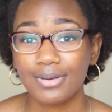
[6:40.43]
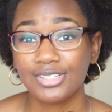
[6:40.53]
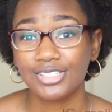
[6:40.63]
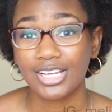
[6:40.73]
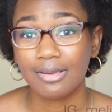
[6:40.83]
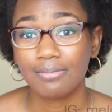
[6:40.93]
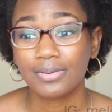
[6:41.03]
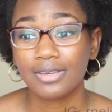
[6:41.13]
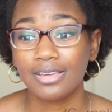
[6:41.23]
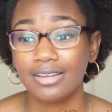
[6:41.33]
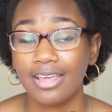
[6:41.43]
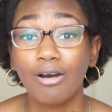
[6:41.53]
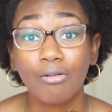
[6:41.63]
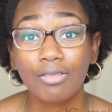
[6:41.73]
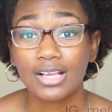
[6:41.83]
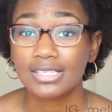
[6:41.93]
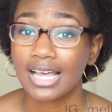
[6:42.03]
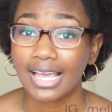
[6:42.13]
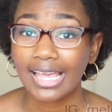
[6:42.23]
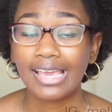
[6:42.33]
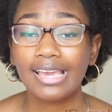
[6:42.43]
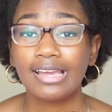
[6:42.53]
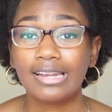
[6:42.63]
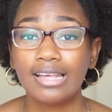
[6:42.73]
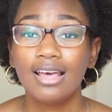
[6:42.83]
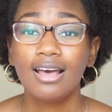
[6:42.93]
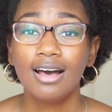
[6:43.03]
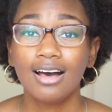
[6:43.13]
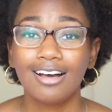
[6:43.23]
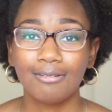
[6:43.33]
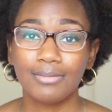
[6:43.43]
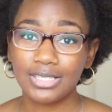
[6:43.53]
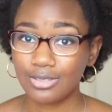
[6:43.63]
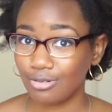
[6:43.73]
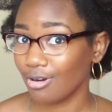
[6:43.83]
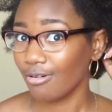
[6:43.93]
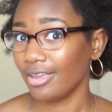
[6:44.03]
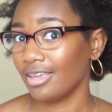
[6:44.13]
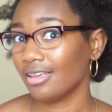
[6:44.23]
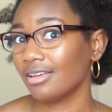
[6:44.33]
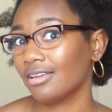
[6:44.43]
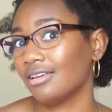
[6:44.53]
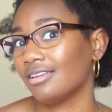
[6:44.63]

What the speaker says: best shape and health as I can. It's growing.